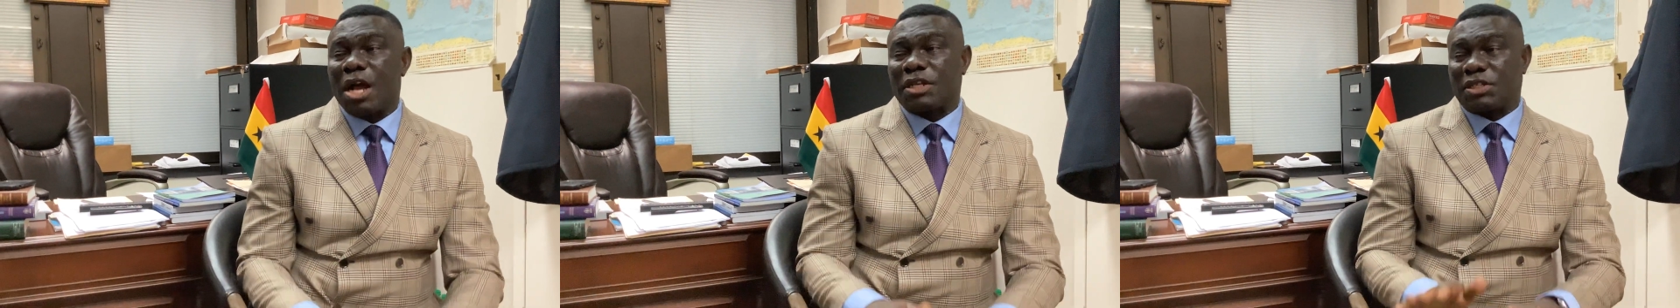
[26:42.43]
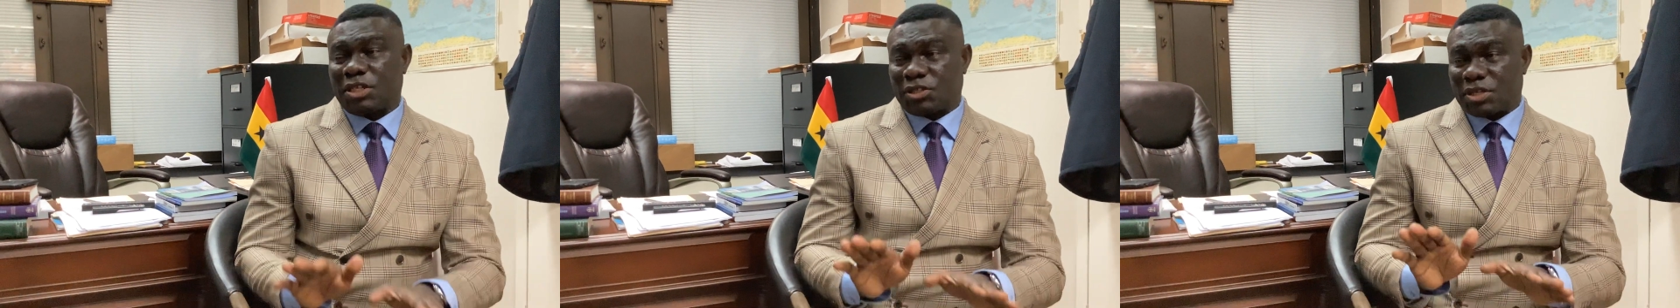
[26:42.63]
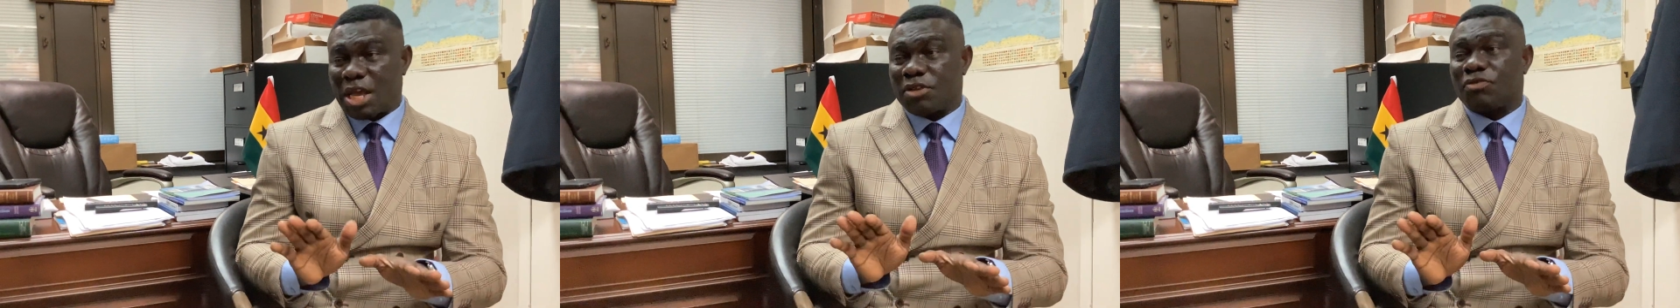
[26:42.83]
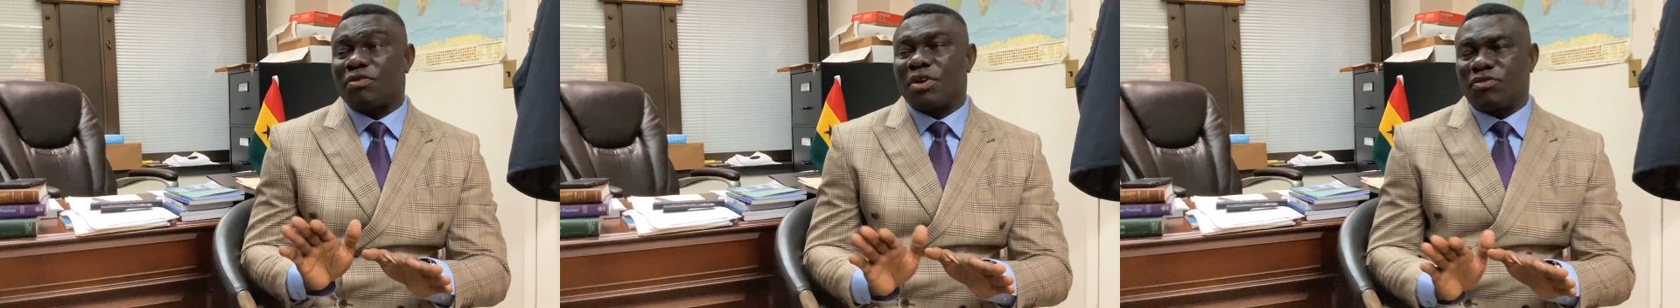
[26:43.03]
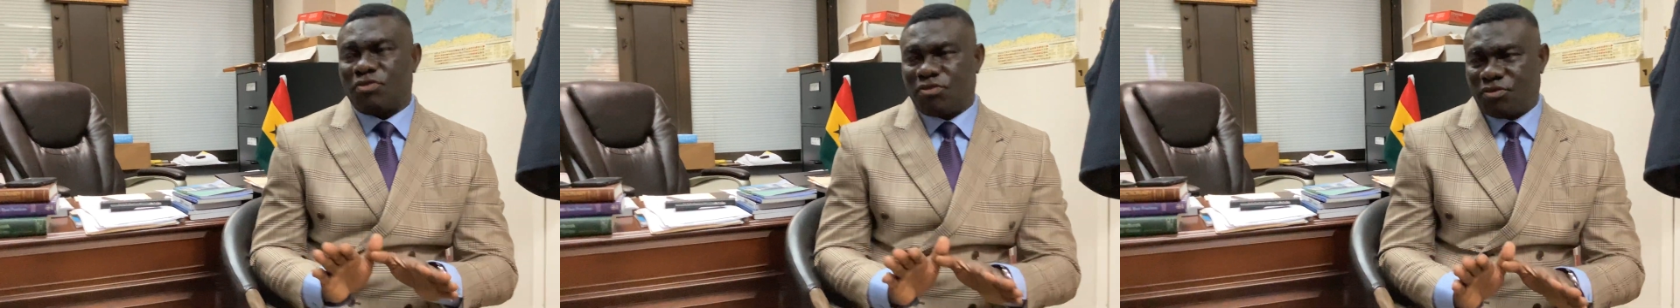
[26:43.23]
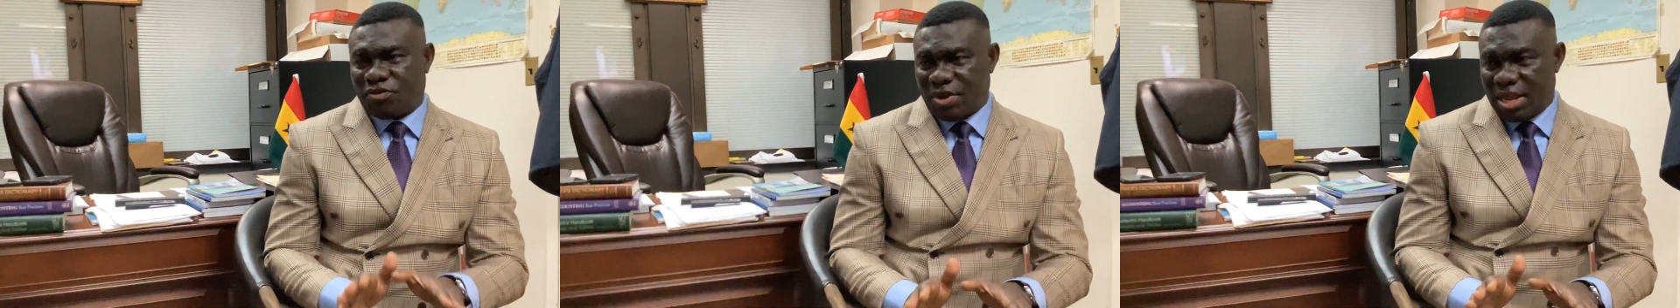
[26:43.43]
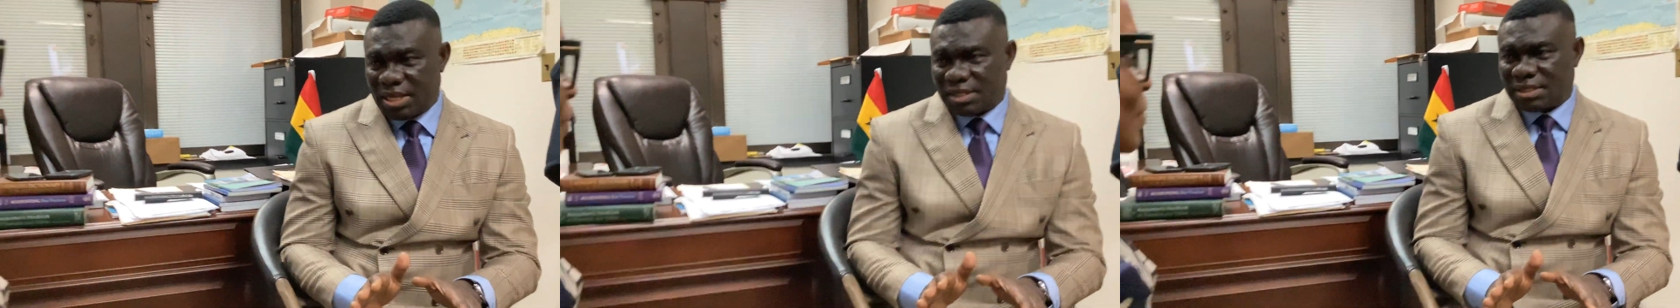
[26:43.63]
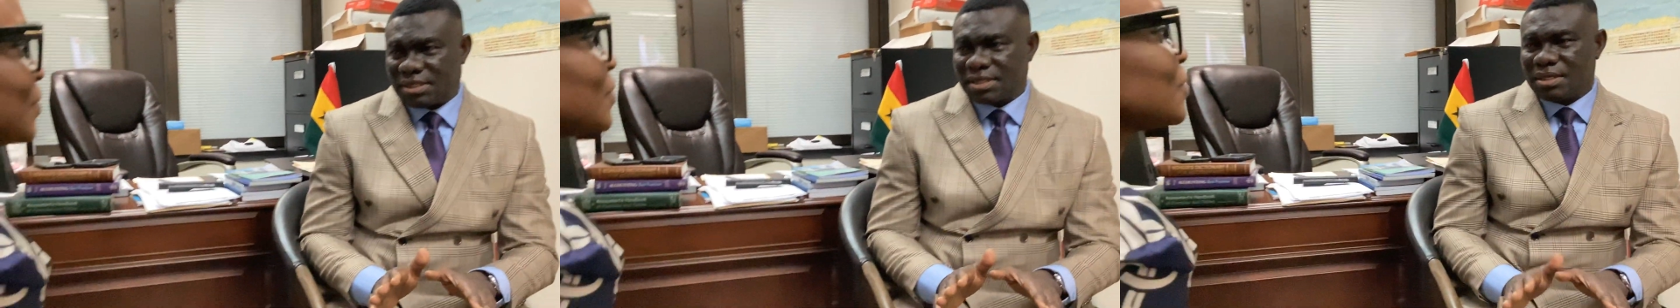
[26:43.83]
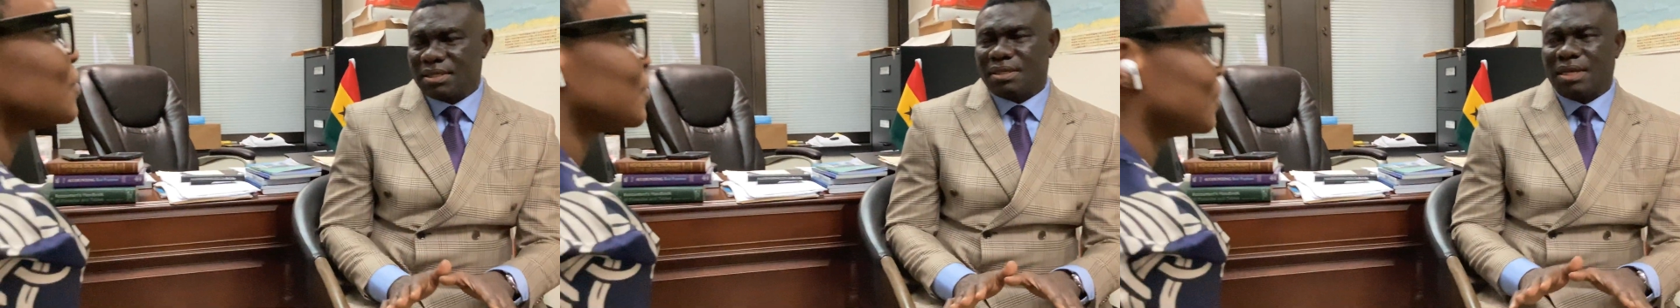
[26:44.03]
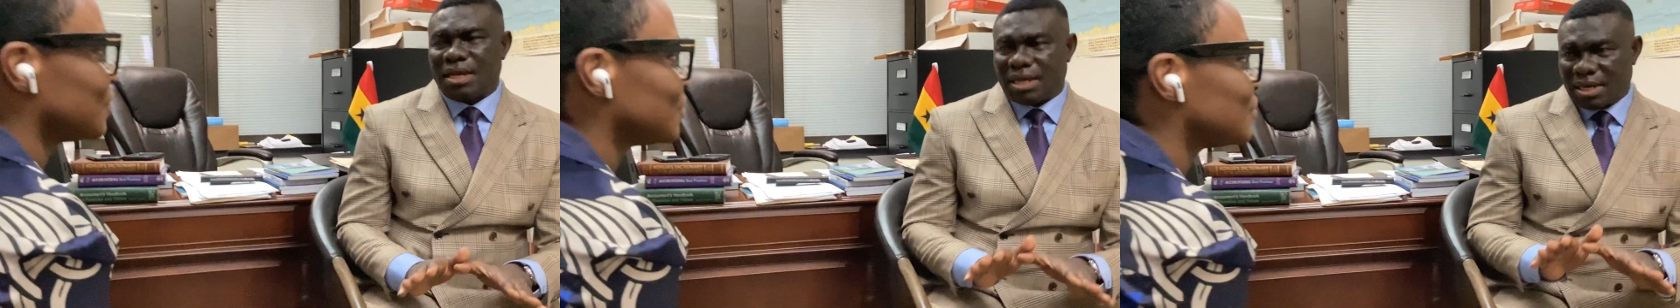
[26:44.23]
exercise restraint,
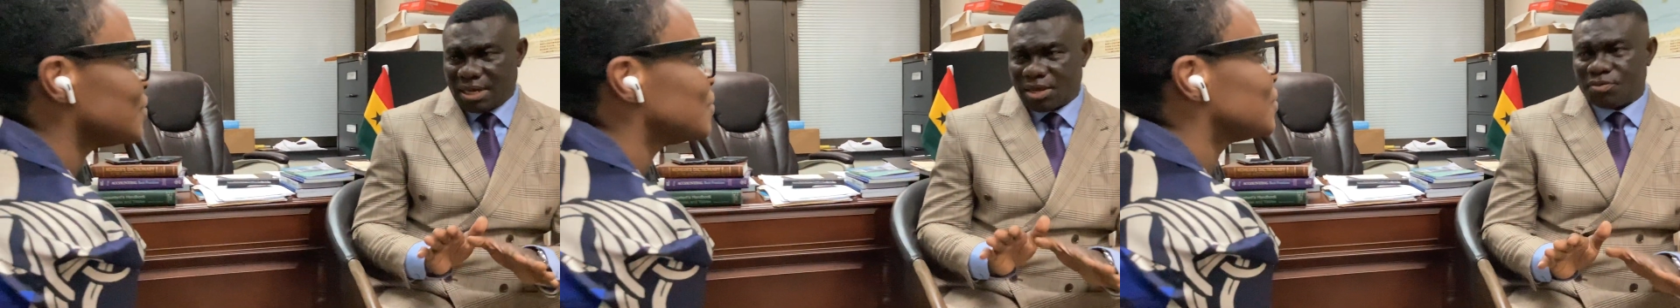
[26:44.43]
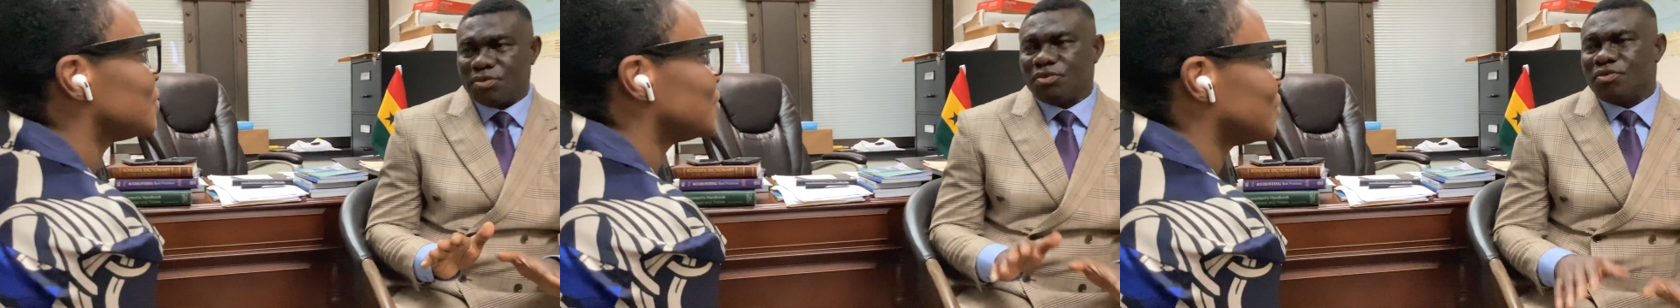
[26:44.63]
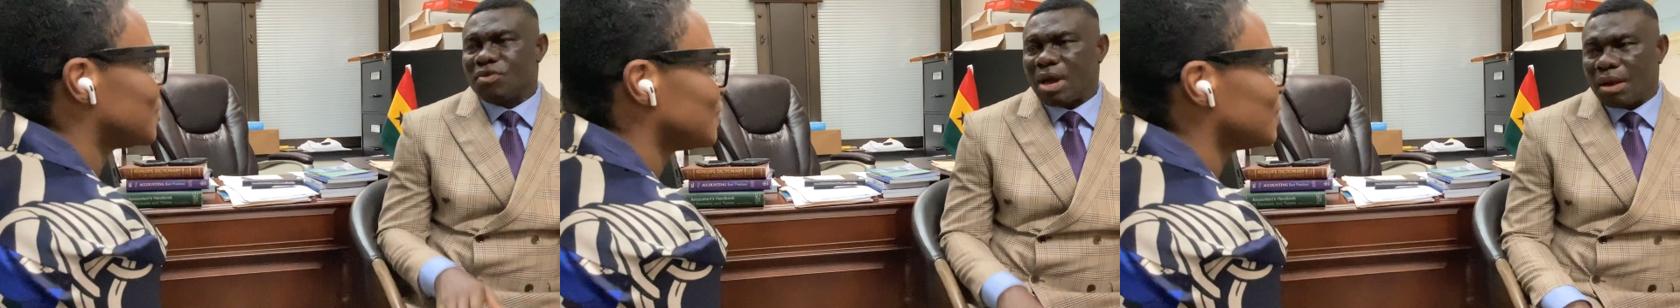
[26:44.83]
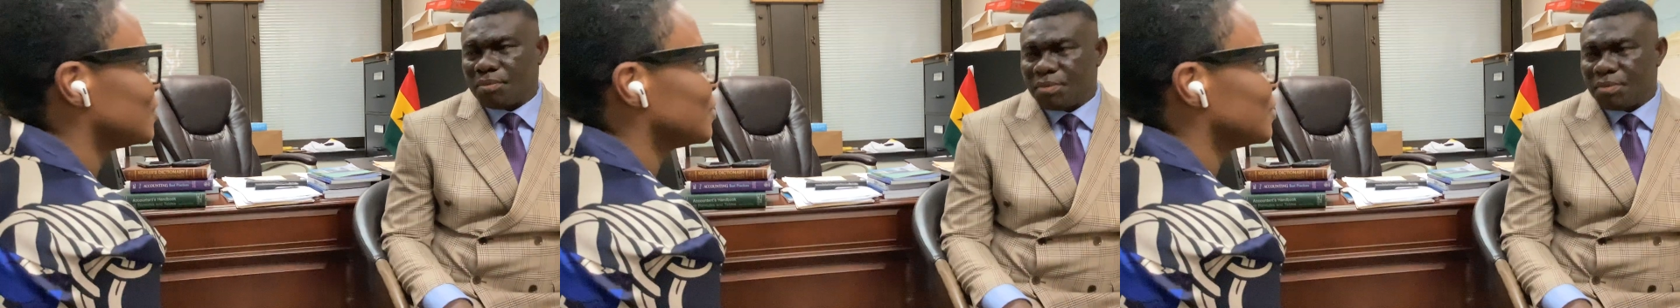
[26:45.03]
and then we do our